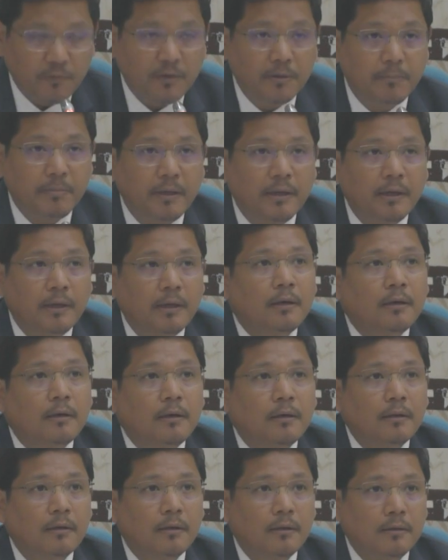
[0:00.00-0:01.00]
will
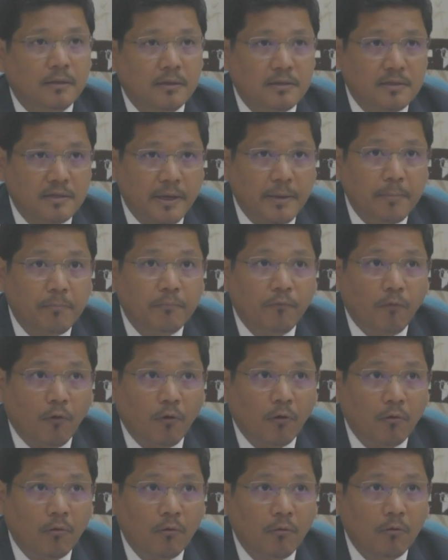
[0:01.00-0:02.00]
be the same
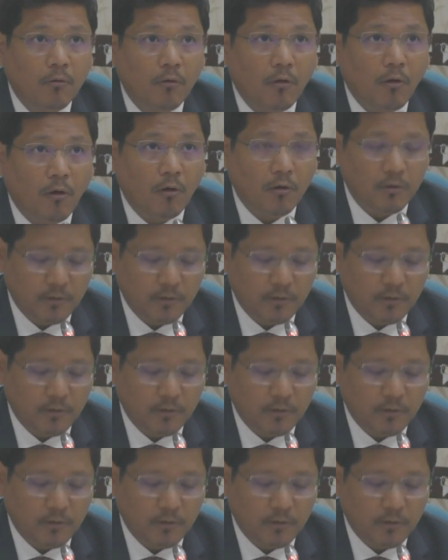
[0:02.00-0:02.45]
for all